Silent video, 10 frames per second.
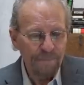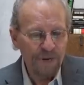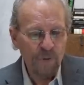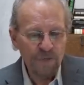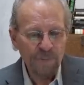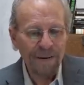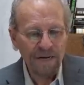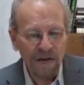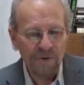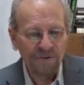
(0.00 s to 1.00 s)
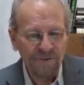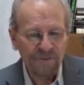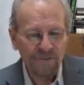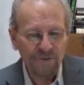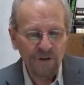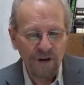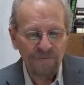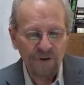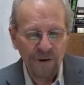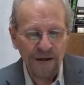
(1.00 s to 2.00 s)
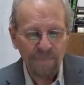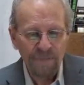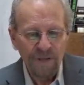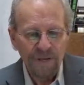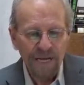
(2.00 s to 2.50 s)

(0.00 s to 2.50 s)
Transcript: but it was about 150 feet off the ground.